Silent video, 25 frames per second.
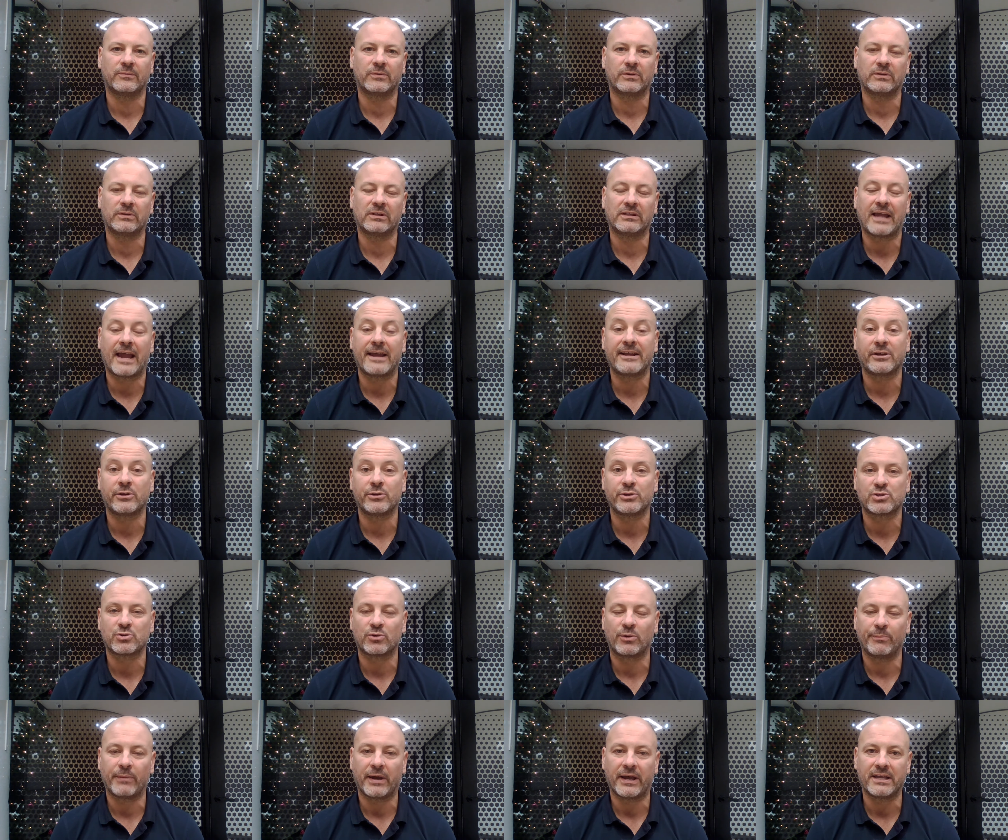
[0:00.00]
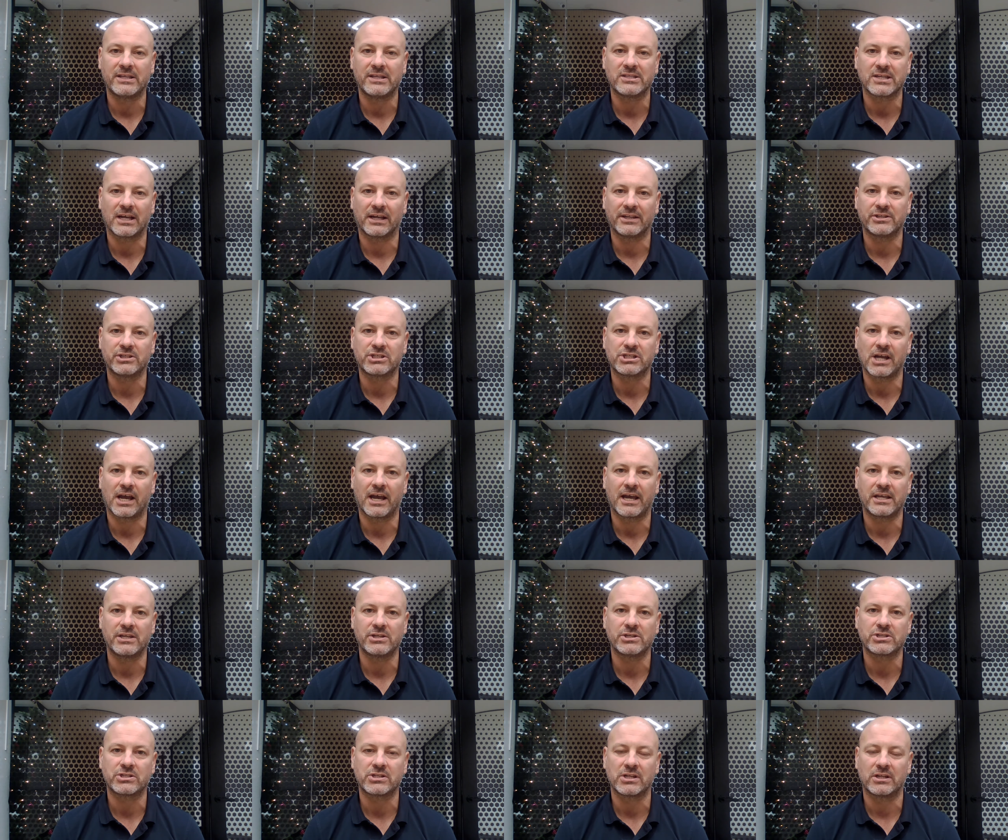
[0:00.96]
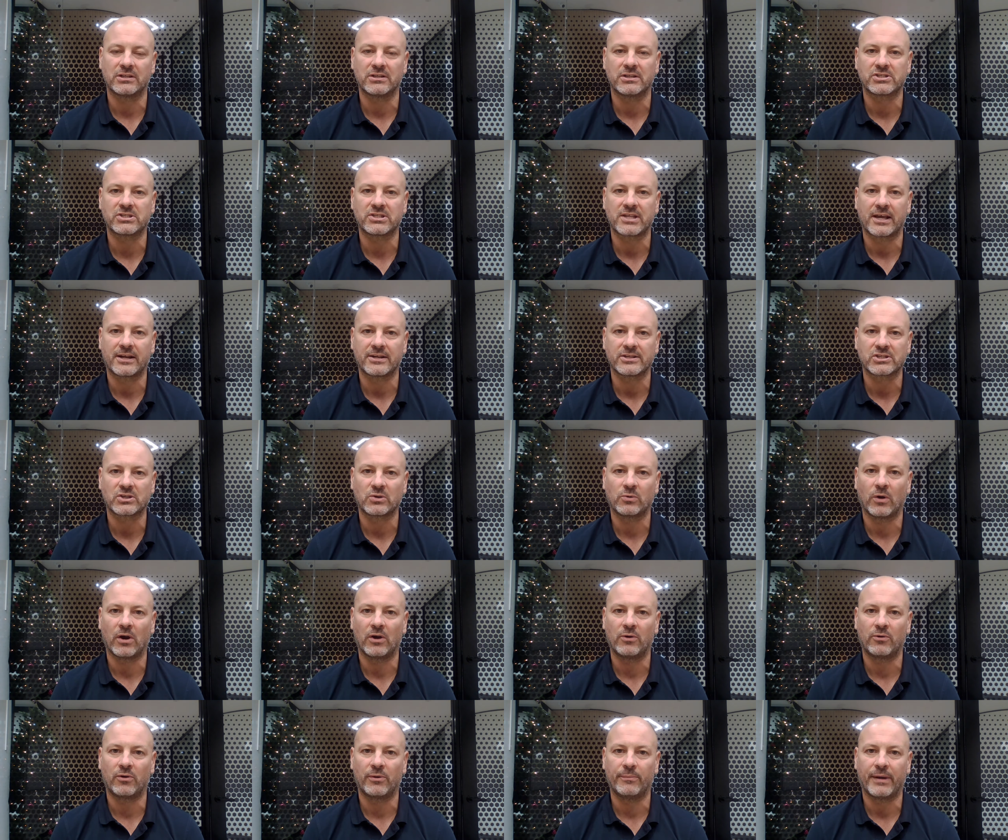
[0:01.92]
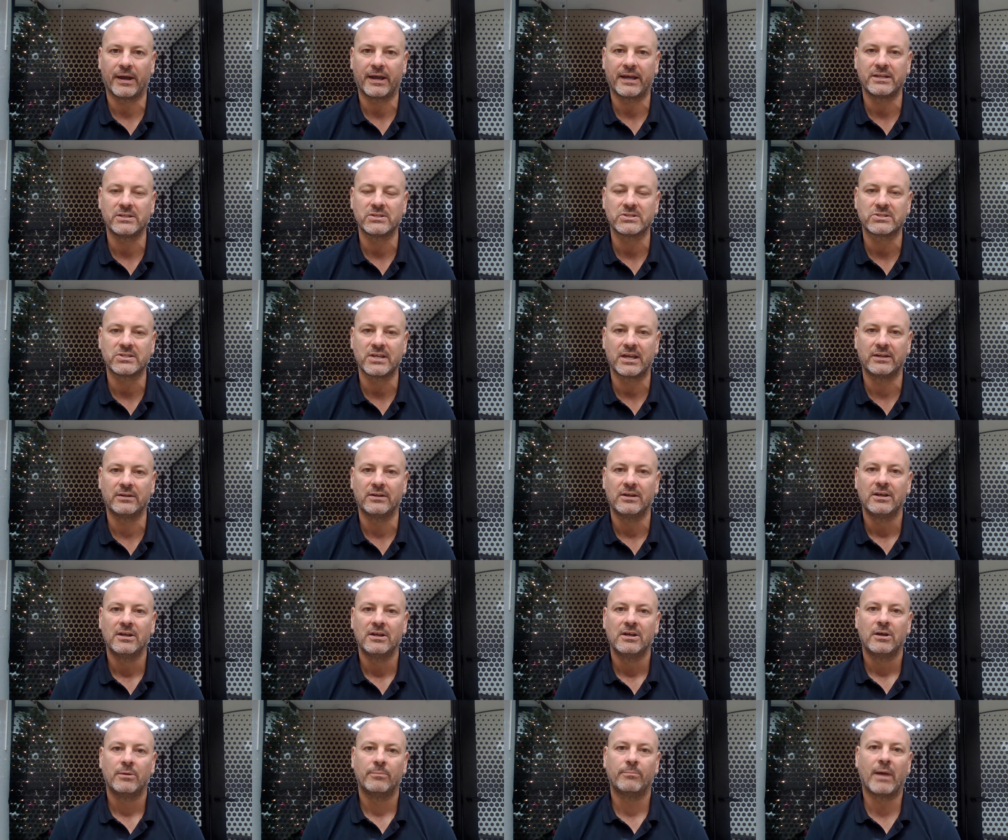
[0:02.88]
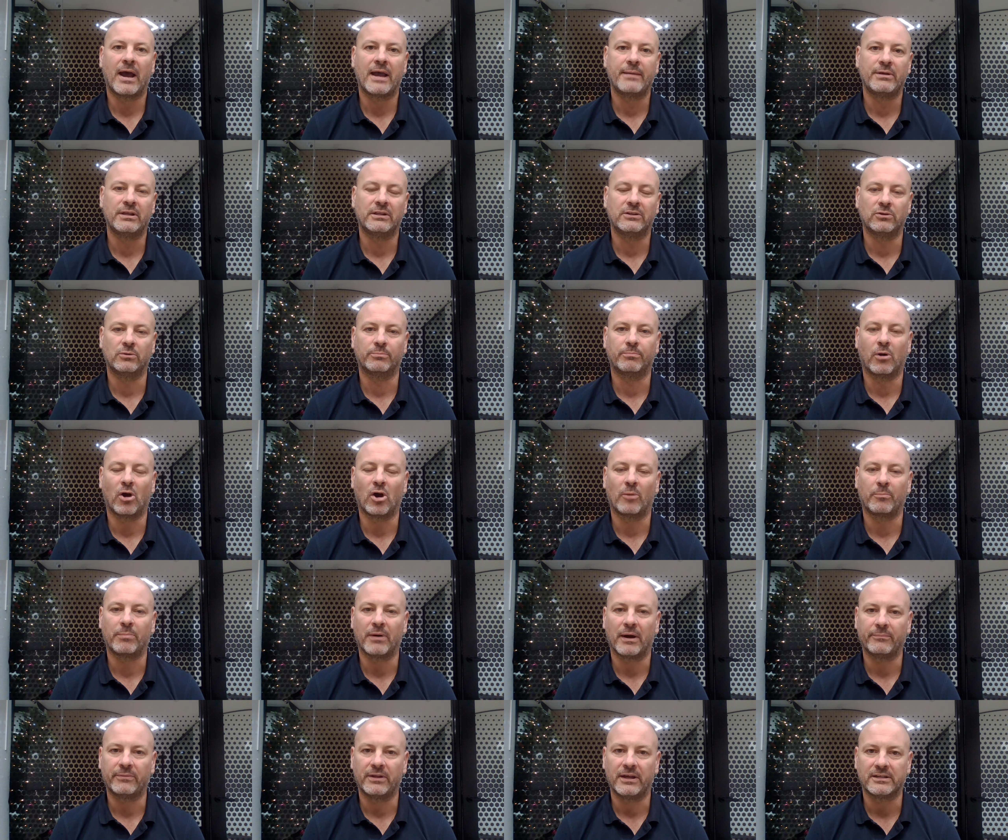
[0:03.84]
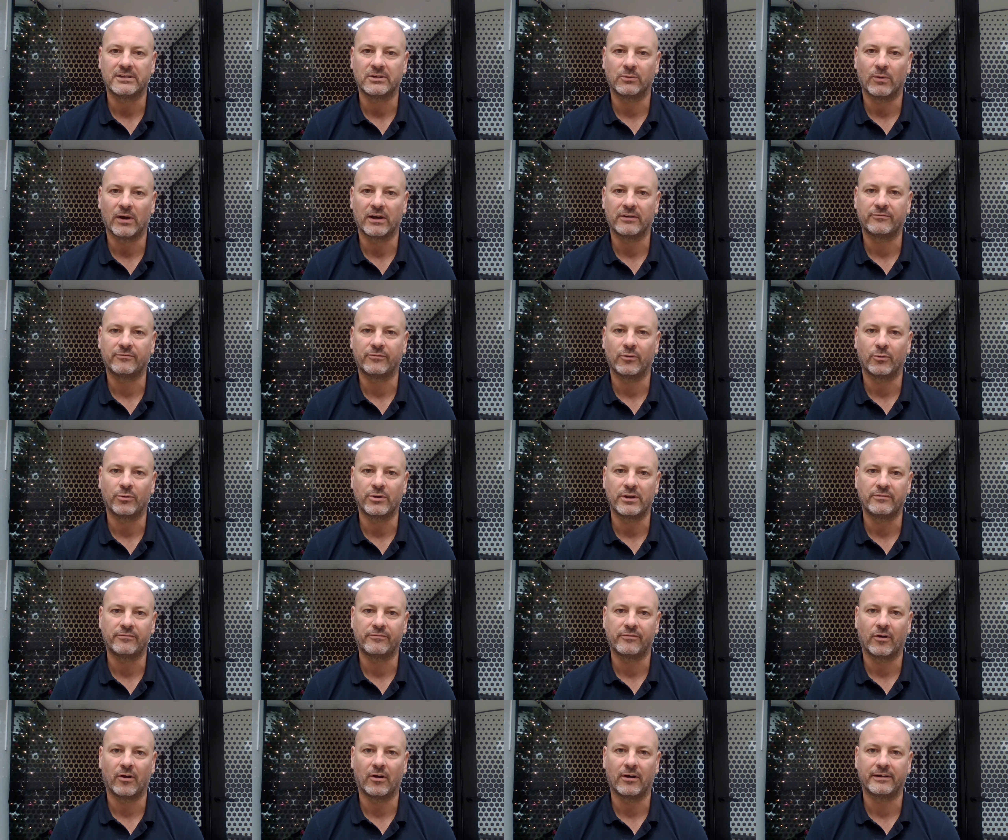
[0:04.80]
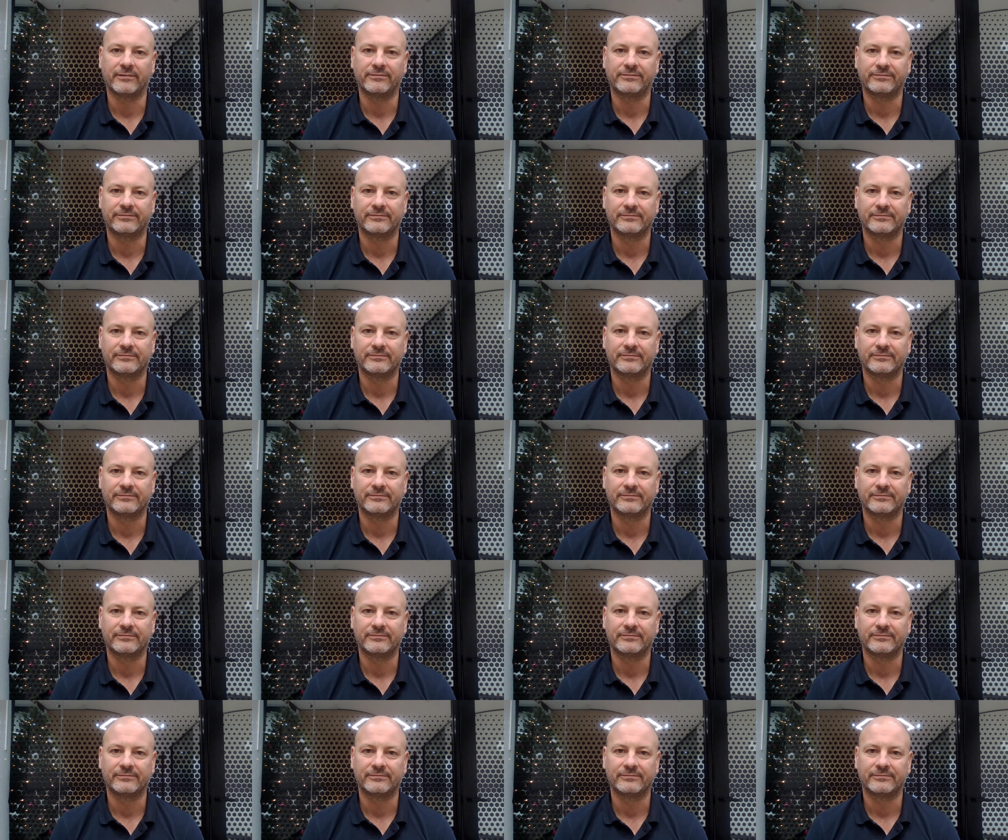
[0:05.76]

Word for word: language remains unchanged and the status quo remains, then maybe a little pop up there to 145.